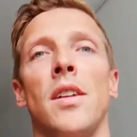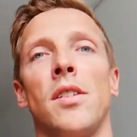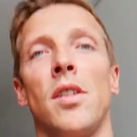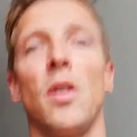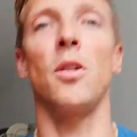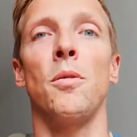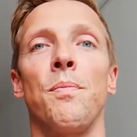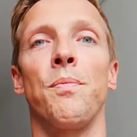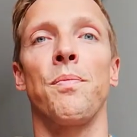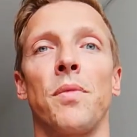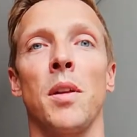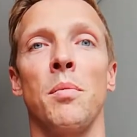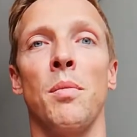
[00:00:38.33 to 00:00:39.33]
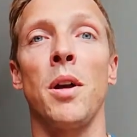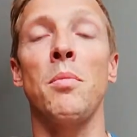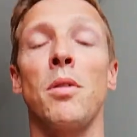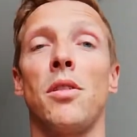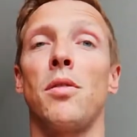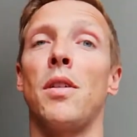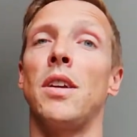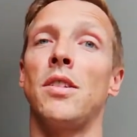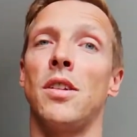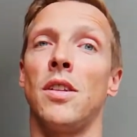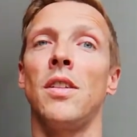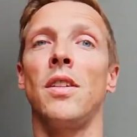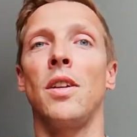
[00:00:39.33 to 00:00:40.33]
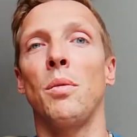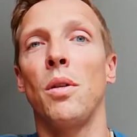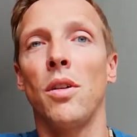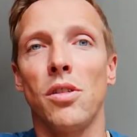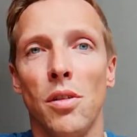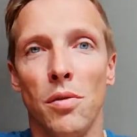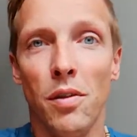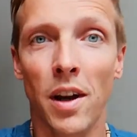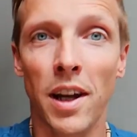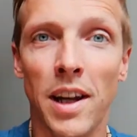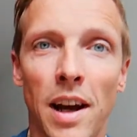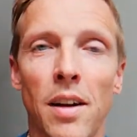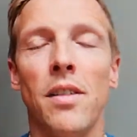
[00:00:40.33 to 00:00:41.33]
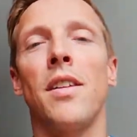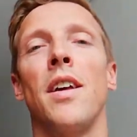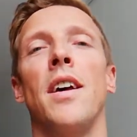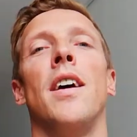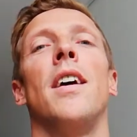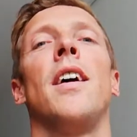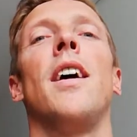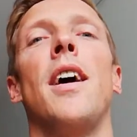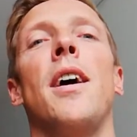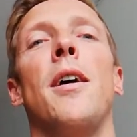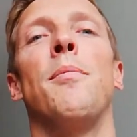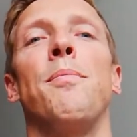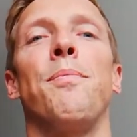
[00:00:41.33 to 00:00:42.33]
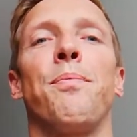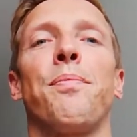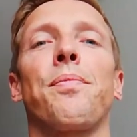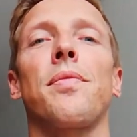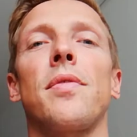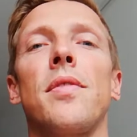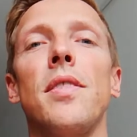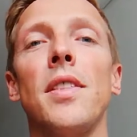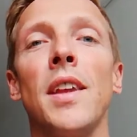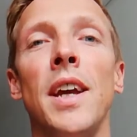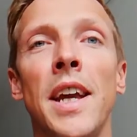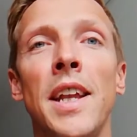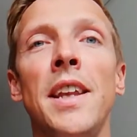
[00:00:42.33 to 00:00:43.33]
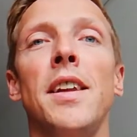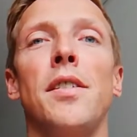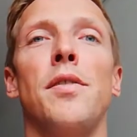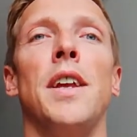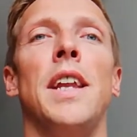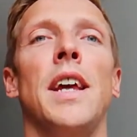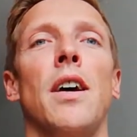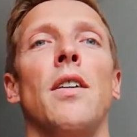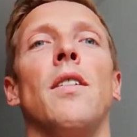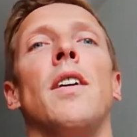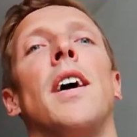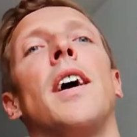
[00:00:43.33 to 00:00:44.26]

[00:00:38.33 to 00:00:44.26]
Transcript: So, my motivation, you will also find out um, in this video